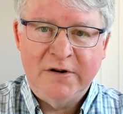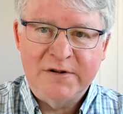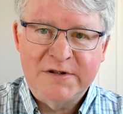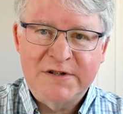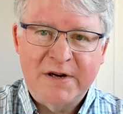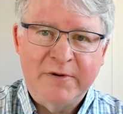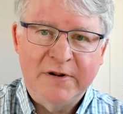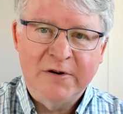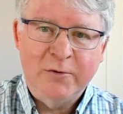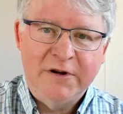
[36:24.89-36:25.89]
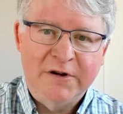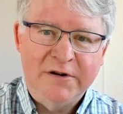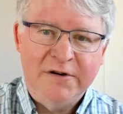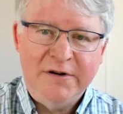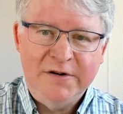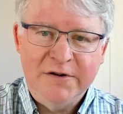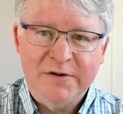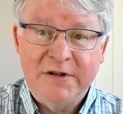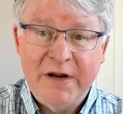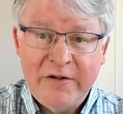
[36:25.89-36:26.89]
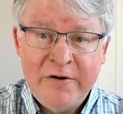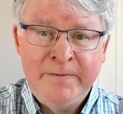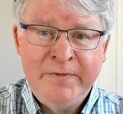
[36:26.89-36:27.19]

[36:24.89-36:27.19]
is this something that we could do together?